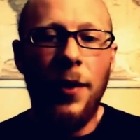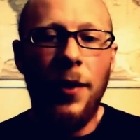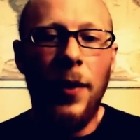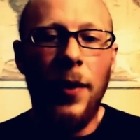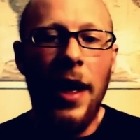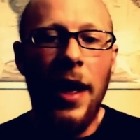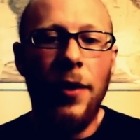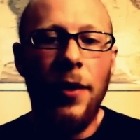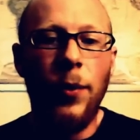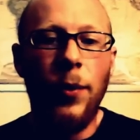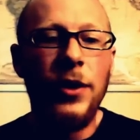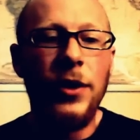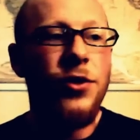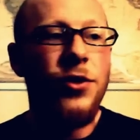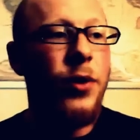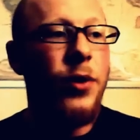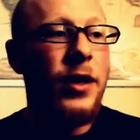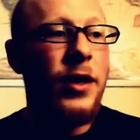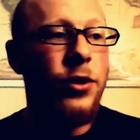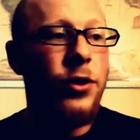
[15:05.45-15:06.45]
read was
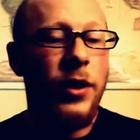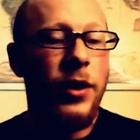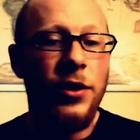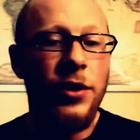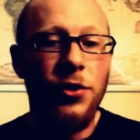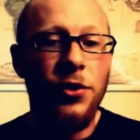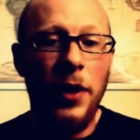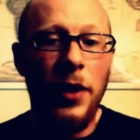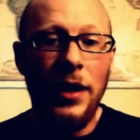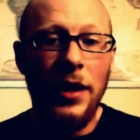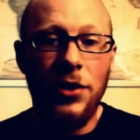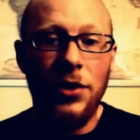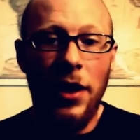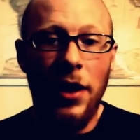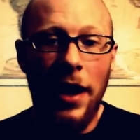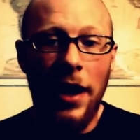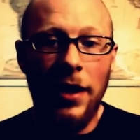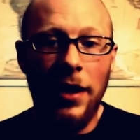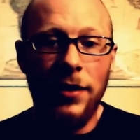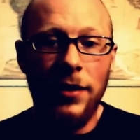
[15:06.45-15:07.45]
Stranger in a Strange
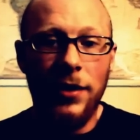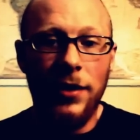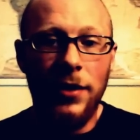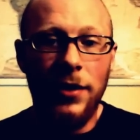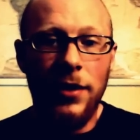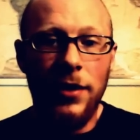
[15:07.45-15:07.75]
Land.